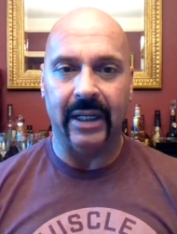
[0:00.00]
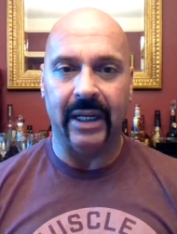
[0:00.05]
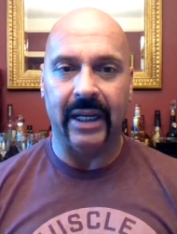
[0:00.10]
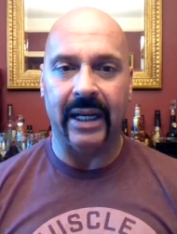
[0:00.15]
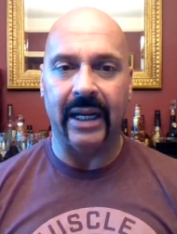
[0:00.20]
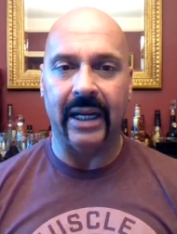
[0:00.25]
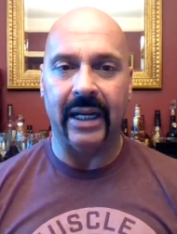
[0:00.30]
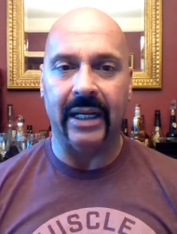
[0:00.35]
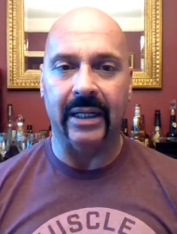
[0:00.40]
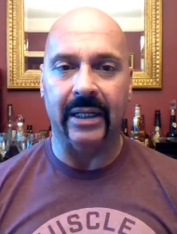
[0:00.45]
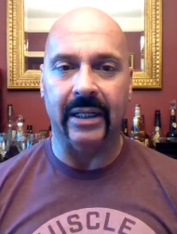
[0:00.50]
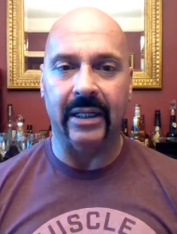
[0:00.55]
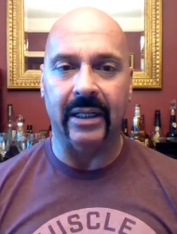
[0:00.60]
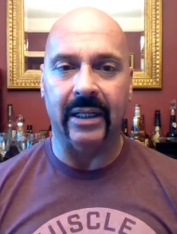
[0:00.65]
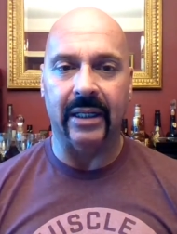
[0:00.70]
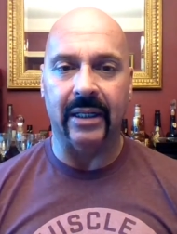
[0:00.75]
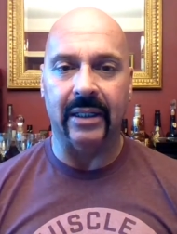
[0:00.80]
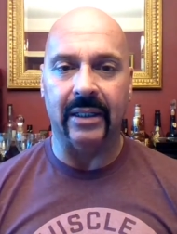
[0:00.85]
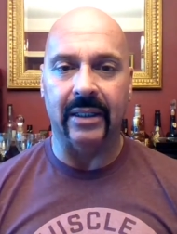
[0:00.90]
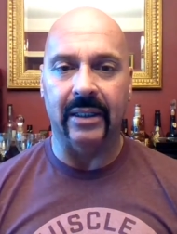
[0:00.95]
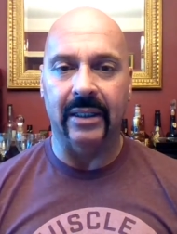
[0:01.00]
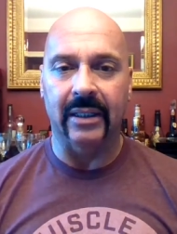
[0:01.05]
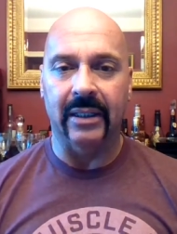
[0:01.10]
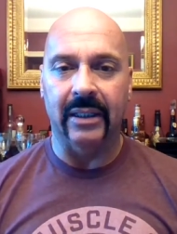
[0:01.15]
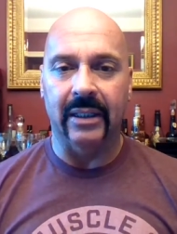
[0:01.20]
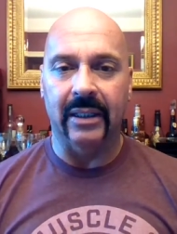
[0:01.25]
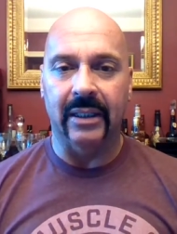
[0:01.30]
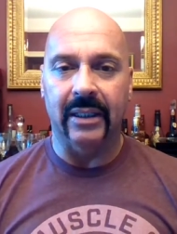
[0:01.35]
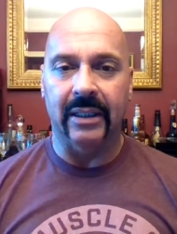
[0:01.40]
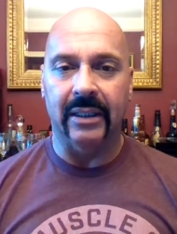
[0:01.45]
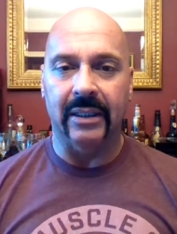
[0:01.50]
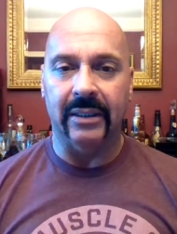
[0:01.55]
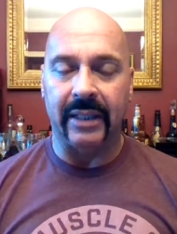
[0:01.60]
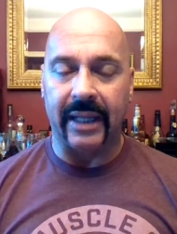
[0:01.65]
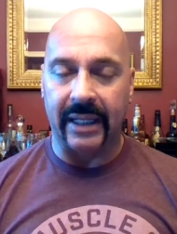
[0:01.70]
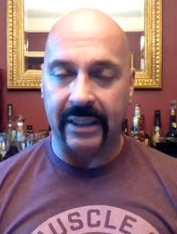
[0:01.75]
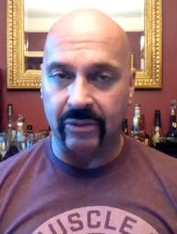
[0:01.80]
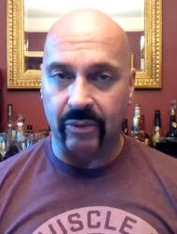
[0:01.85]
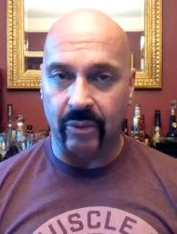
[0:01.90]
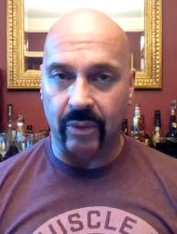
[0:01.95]
And uh,
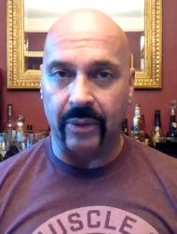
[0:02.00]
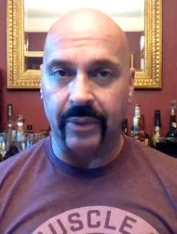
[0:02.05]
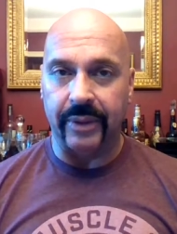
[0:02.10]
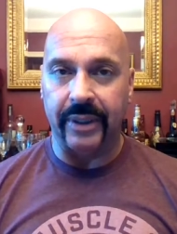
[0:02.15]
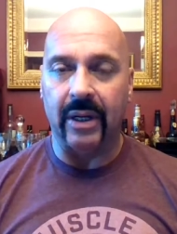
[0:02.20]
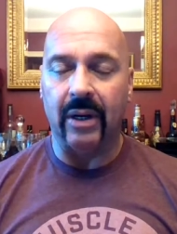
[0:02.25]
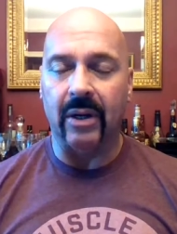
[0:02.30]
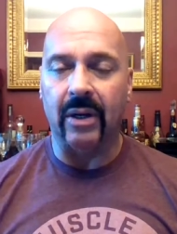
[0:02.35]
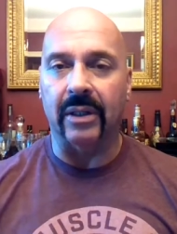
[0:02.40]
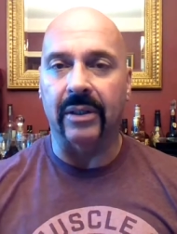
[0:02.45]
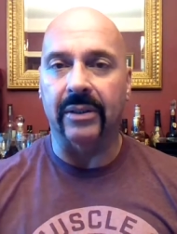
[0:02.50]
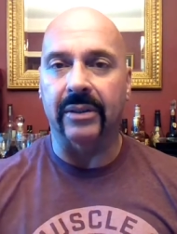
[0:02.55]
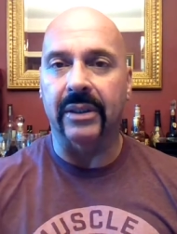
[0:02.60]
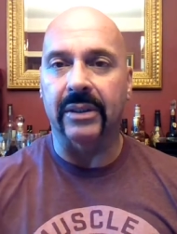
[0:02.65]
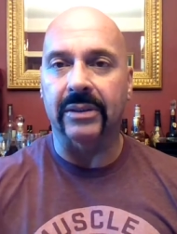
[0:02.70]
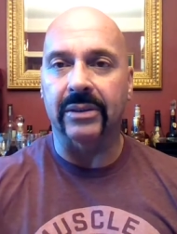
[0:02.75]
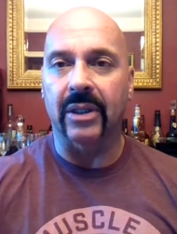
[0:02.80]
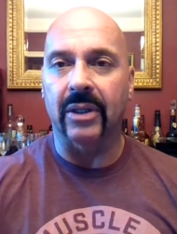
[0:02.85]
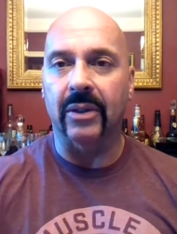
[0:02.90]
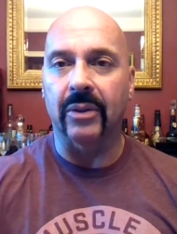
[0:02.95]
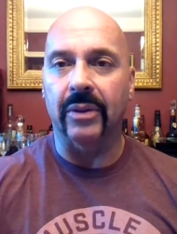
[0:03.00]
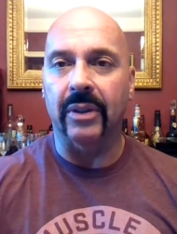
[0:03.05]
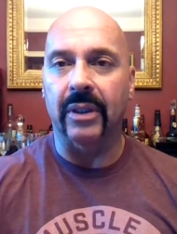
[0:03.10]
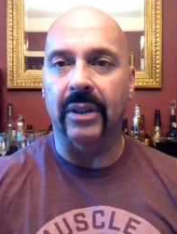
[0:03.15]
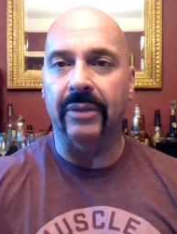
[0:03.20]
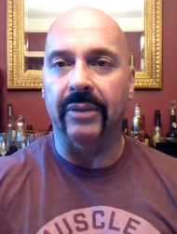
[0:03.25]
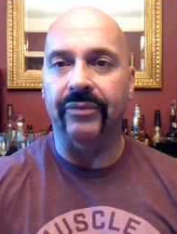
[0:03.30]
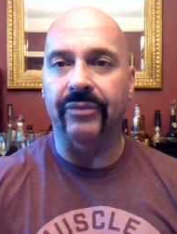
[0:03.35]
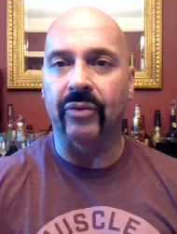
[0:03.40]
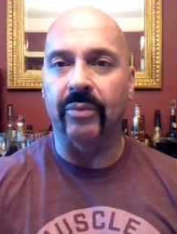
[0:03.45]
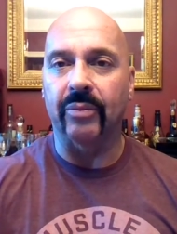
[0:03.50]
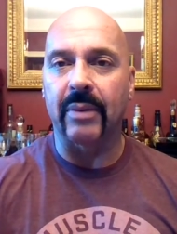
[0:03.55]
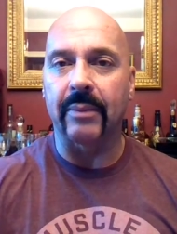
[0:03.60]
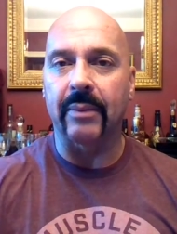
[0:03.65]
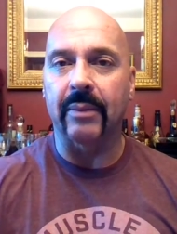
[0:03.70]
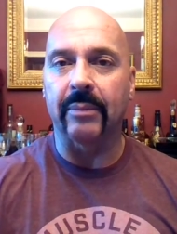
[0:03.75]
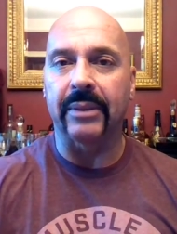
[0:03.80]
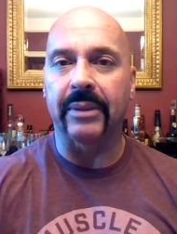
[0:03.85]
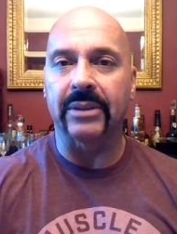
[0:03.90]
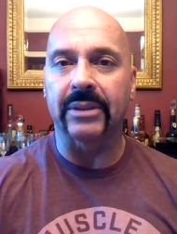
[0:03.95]
that's where we are. so uh, if you
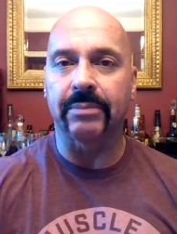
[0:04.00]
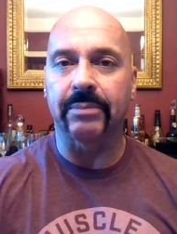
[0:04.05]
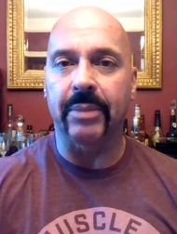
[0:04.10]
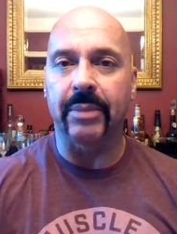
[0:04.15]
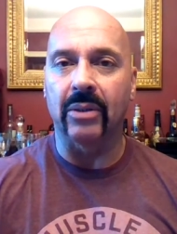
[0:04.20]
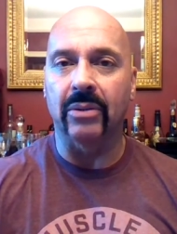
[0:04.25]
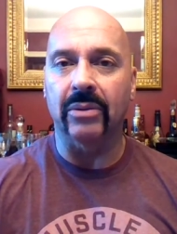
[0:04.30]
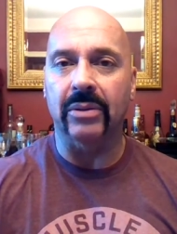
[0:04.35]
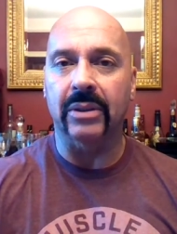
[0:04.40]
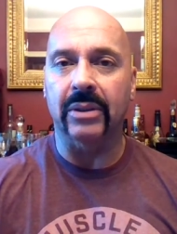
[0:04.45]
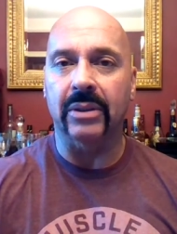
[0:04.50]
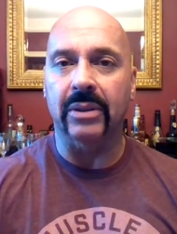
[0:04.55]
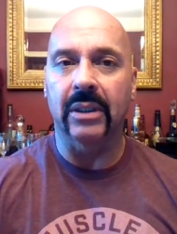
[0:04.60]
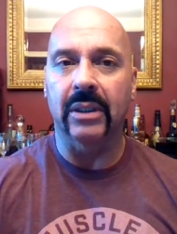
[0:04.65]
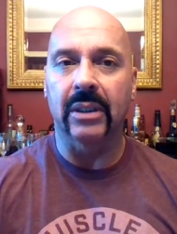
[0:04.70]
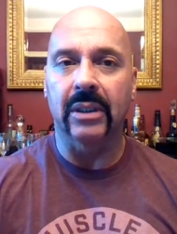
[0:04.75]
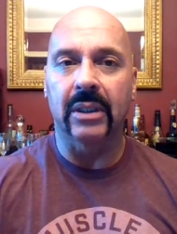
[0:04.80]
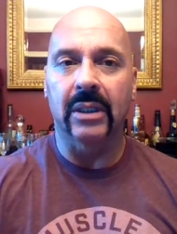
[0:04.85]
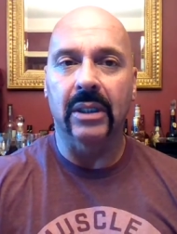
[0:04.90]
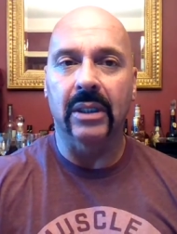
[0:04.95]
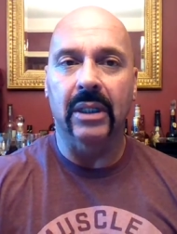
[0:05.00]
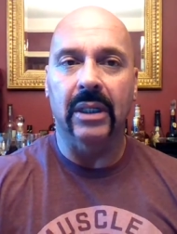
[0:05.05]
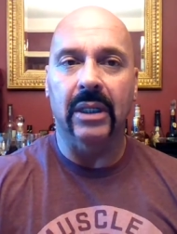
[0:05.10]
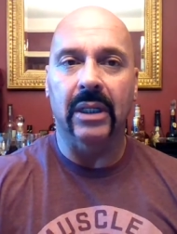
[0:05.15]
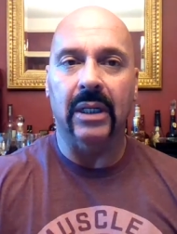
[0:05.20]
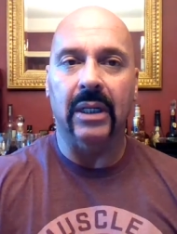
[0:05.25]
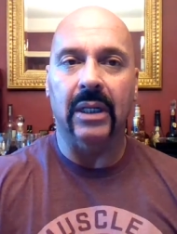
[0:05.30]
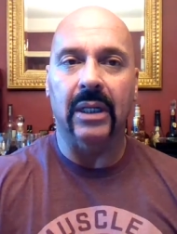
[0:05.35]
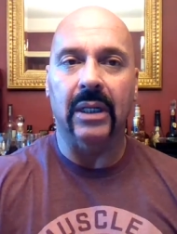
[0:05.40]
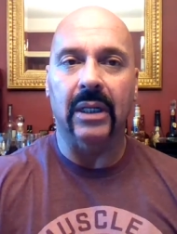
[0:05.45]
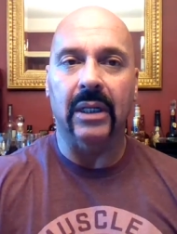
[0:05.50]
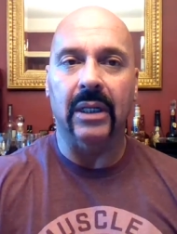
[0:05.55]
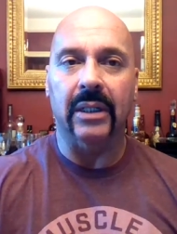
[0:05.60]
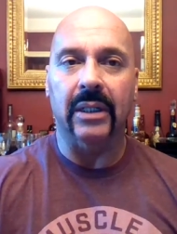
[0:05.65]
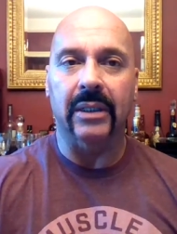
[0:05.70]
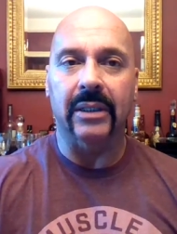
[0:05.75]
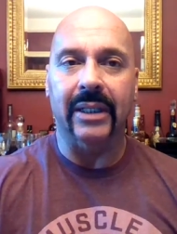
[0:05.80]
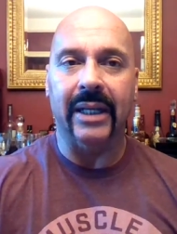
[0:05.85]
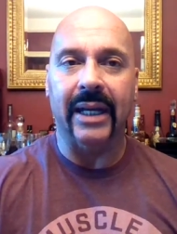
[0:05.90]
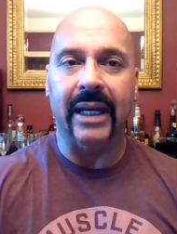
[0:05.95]
remember Bespoke,
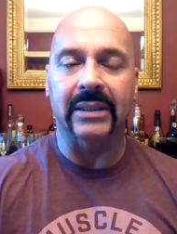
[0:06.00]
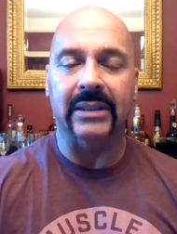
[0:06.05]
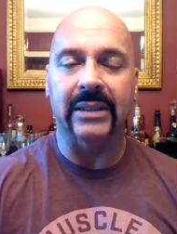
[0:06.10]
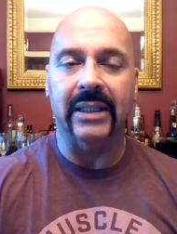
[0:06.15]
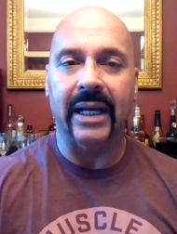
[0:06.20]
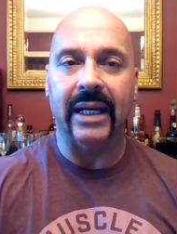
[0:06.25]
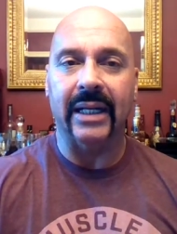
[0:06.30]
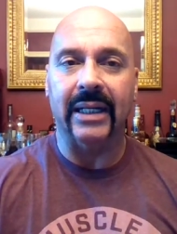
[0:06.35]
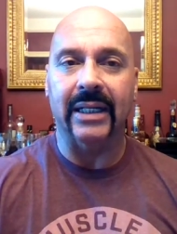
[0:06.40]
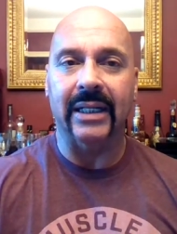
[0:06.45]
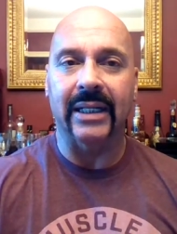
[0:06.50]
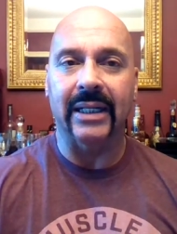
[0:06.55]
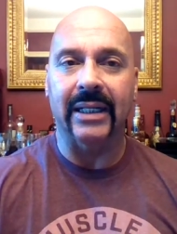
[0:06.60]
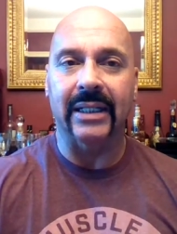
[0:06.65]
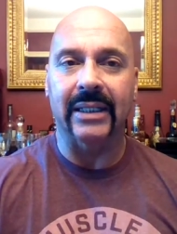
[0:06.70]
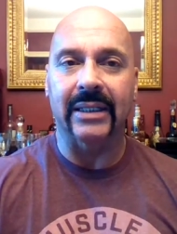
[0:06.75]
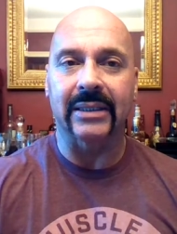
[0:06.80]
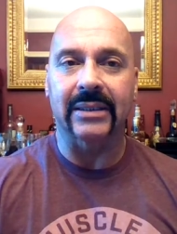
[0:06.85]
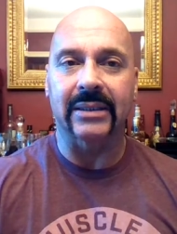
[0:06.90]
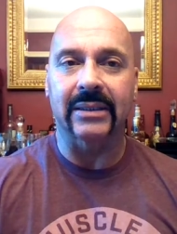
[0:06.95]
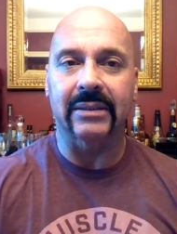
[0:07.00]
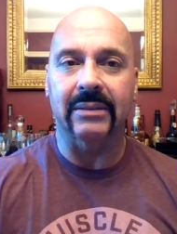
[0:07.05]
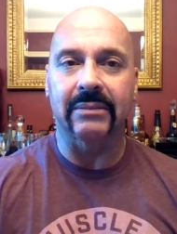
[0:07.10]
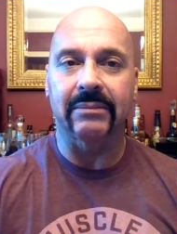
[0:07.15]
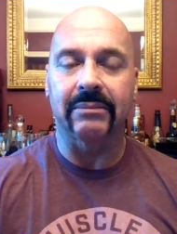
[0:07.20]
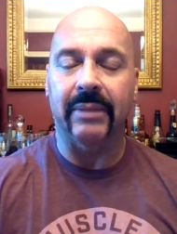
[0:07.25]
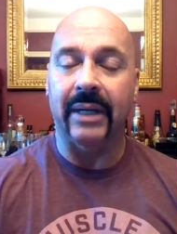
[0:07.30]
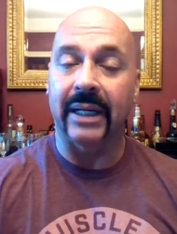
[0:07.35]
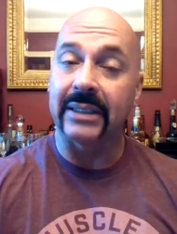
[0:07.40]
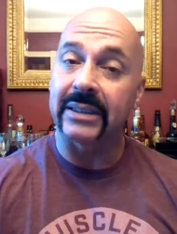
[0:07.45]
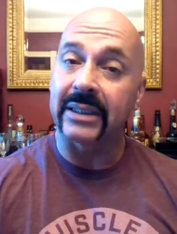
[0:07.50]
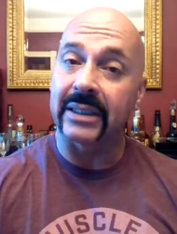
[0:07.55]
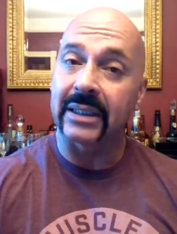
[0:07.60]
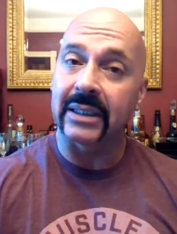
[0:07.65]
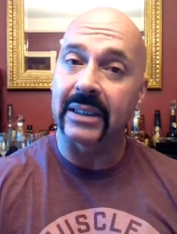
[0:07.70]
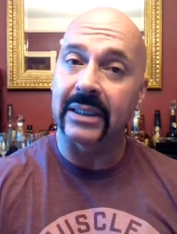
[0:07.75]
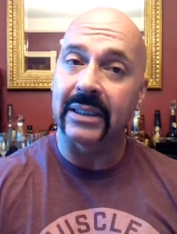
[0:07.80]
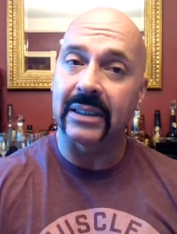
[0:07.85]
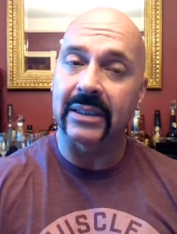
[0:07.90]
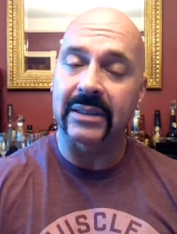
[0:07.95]
uh, Casdagli is
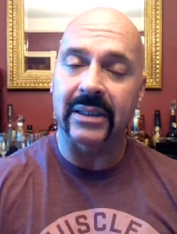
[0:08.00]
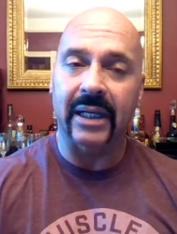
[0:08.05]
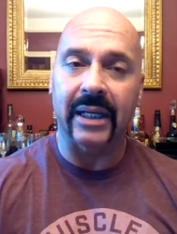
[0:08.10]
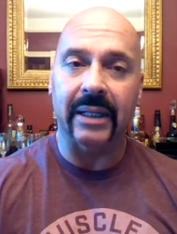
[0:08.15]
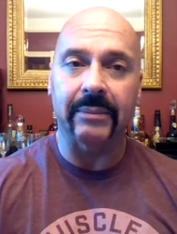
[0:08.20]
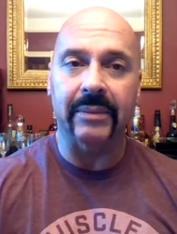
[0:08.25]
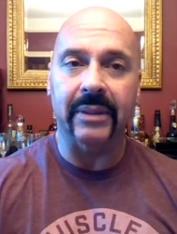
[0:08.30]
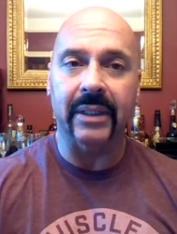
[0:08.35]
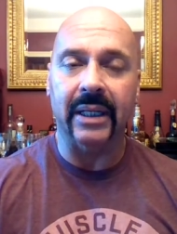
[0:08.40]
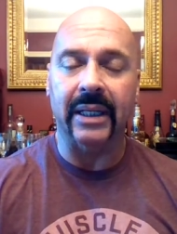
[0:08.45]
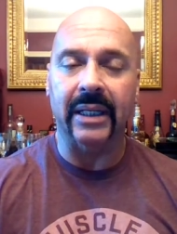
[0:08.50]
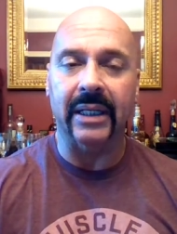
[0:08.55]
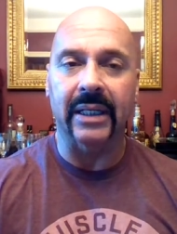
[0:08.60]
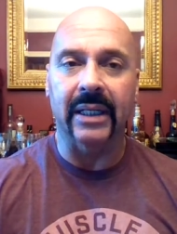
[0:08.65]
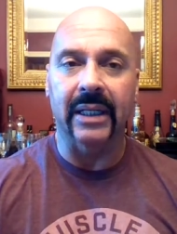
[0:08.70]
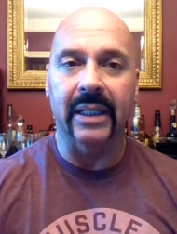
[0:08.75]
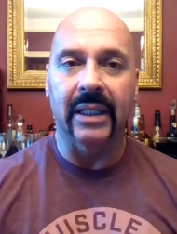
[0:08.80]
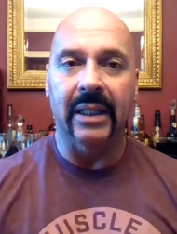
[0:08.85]
basically the same thing.